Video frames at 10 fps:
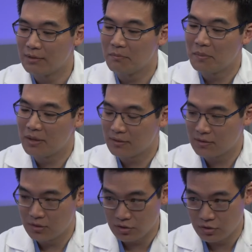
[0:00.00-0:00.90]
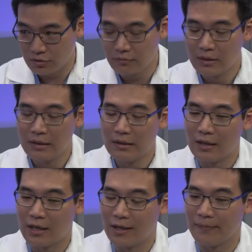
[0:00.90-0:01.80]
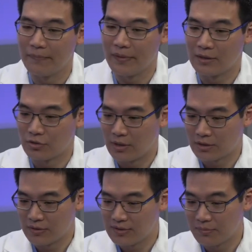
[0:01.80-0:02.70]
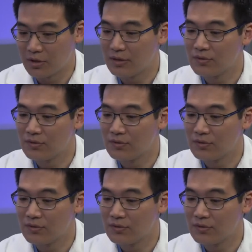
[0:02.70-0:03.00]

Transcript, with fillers: to mimic the tissue right. um, that you're actually simulating.